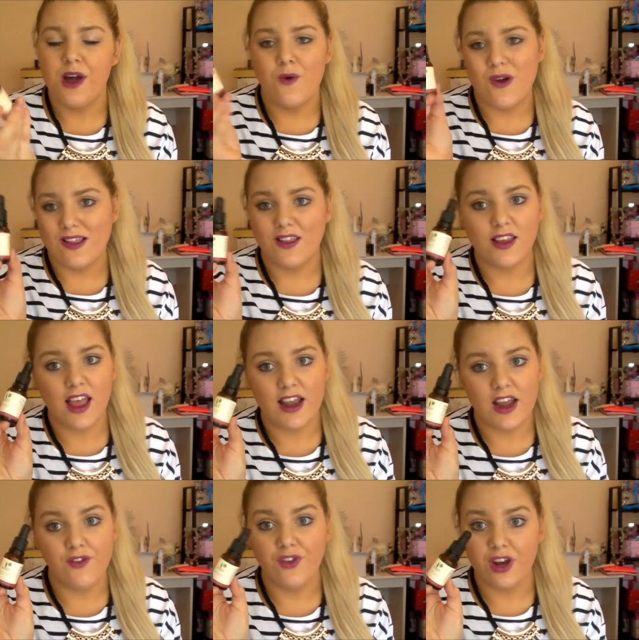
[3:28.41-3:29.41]
Once again,
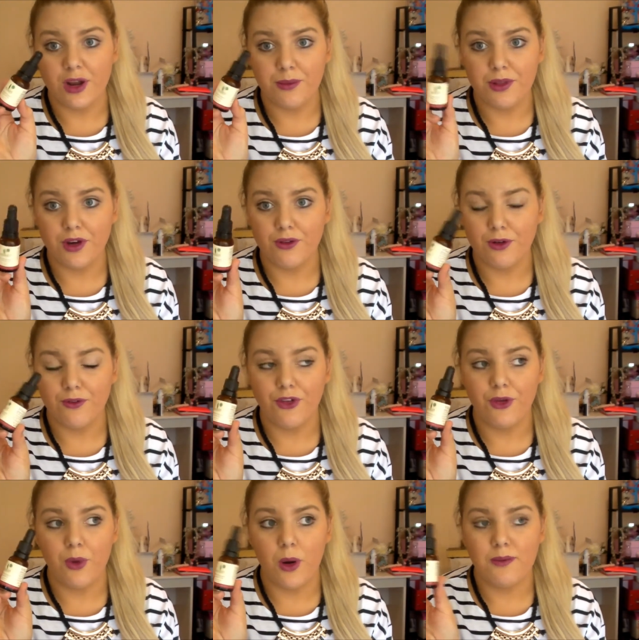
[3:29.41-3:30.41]
I've done a blog
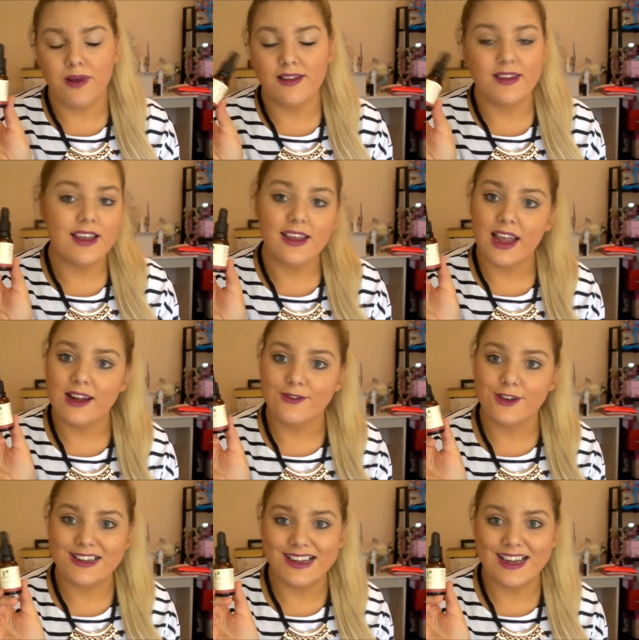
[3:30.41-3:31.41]
review of my skincare
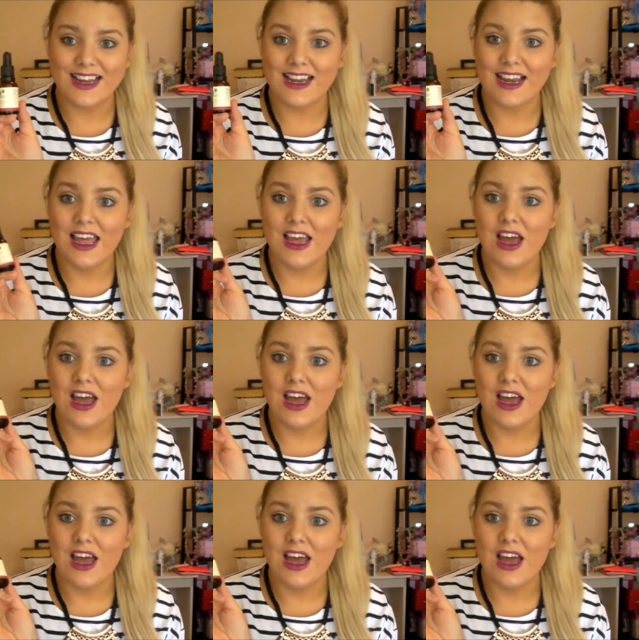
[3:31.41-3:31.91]
routine